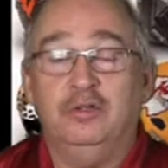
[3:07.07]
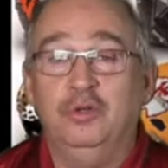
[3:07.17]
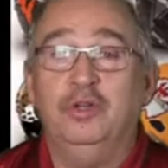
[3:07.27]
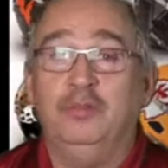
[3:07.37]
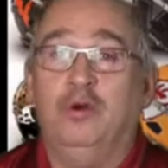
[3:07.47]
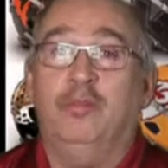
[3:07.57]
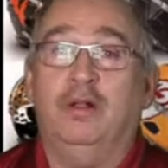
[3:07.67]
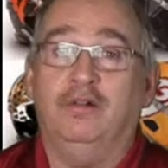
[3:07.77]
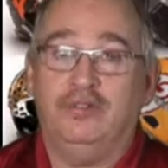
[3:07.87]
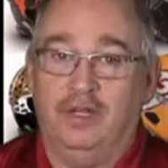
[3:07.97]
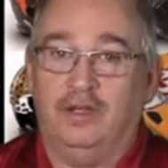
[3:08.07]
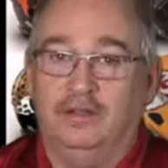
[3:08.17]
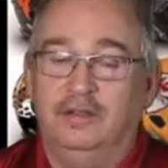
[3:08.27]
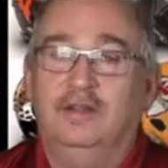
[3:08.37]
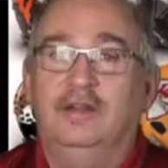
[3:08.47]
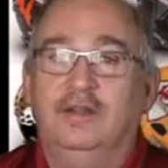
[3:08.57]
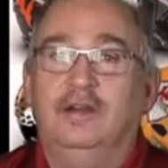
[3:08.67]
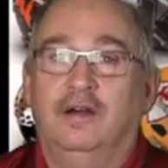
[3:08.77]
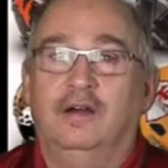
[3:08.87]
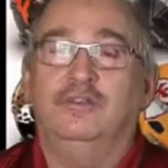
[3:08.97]
including Bill Belichick.
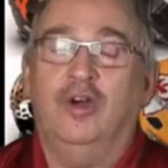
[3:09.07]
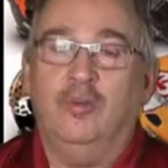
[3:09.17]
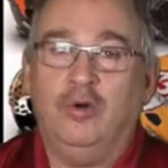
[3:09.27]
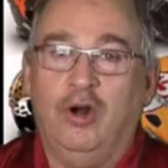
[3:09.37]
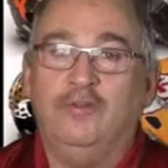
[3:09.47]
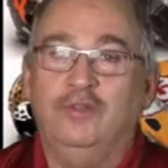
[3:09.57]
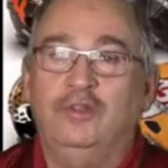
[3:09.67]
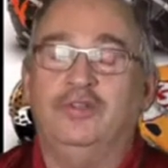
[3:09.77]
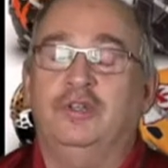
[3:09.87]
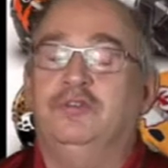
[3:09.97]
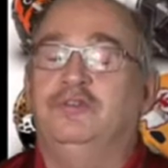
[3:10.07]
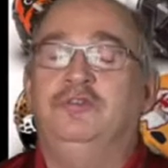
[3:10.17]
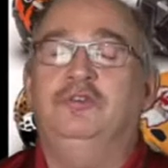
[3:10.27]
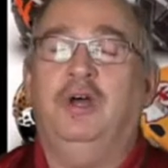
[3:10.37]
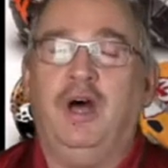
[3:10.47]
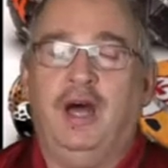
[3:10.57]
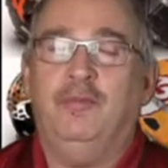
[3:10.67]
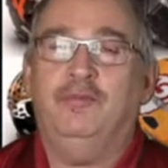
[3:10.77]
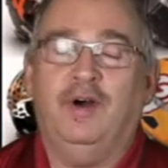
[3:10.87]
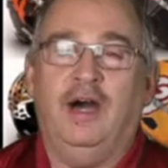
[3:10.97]
Tom Coughlin is a
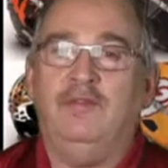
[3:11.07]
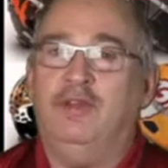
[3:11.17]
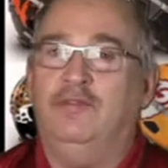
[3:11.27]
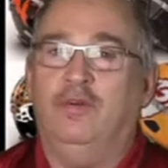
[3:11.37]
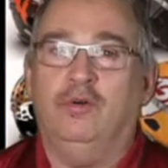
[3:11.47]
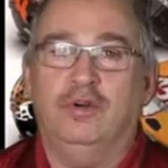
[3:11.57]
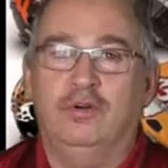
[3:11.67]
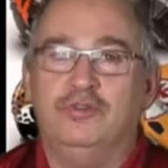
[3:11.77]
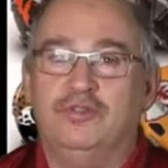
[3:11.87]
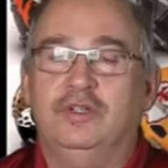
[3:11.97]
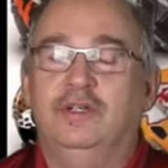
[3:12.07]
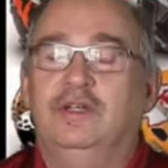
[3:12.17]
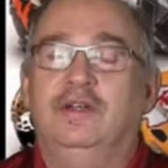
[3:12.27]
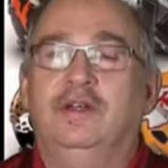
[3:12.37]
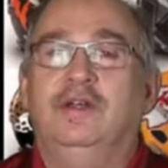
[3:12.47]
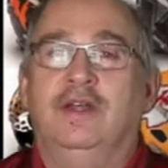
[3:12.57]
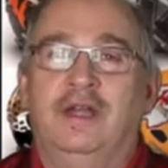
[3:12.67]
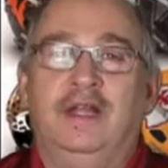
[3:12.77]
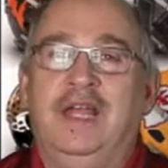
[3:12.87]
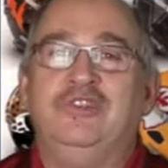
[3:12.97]
top 5 NFL coach,
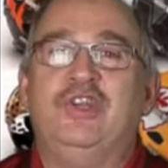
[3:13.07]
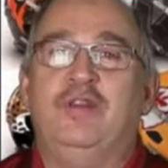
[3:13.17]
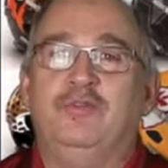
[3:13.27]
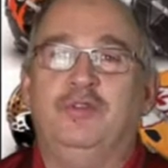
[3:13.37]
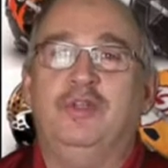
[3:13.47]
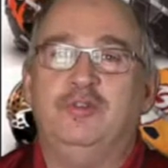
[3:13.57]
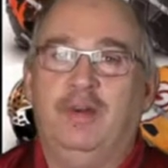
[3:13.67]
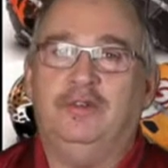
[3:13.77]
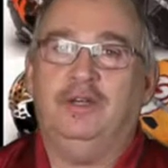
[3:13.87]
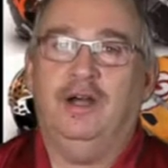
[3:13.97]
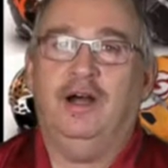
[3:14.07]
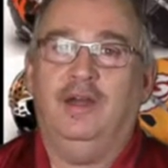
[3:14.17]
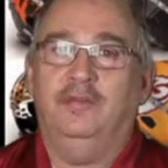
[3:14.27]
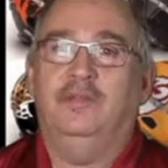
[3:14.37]
and I can't say enough good things about the guy.